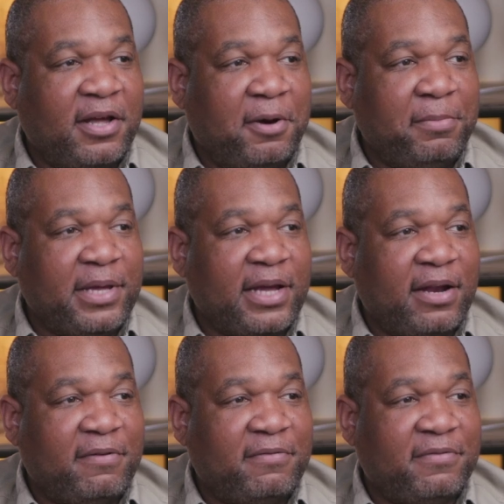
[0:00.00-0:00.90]
help me
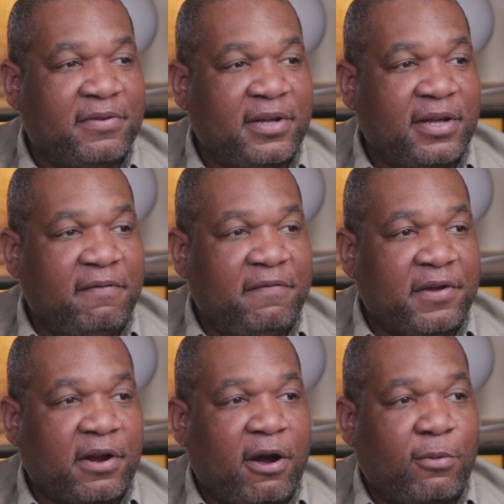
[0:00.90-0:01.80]
kind of
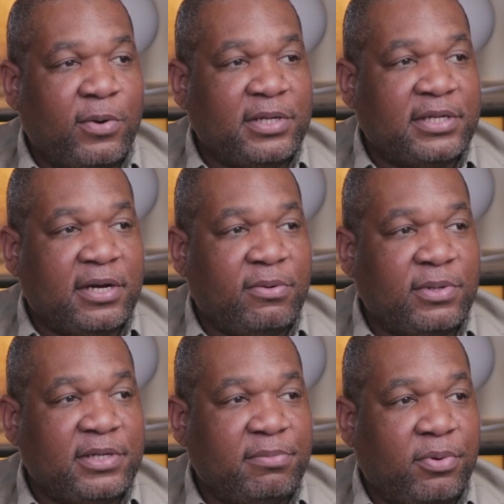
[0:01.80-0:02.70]
figure out
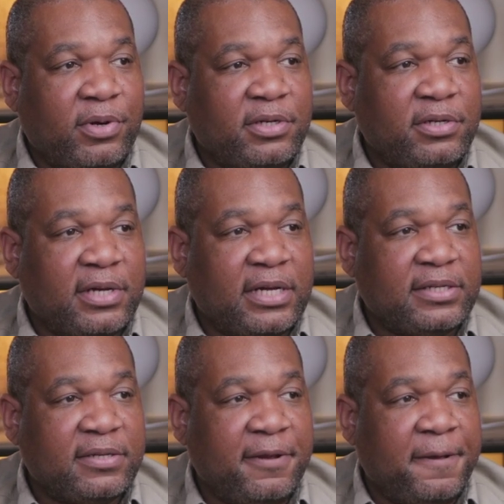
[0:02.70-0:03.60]
what's important to you
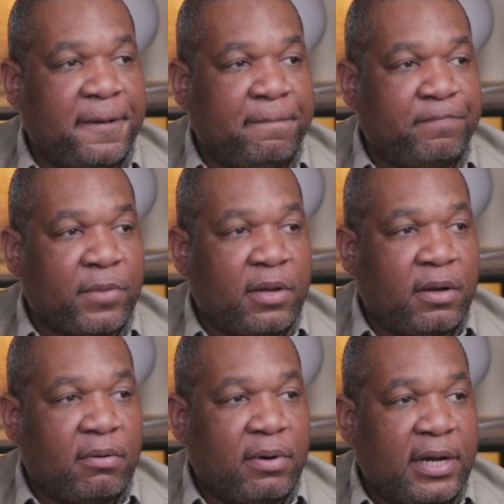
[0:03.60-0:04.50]
guys.
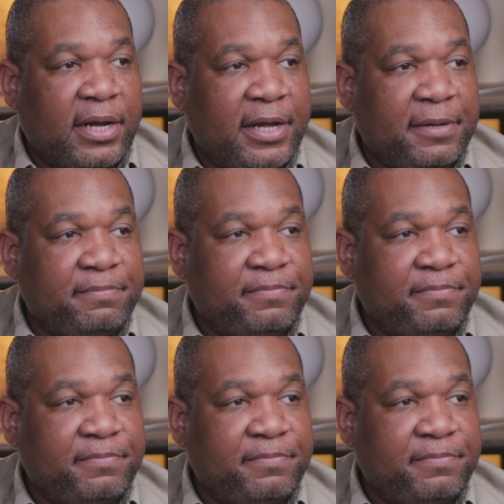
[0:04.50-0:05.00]
All right.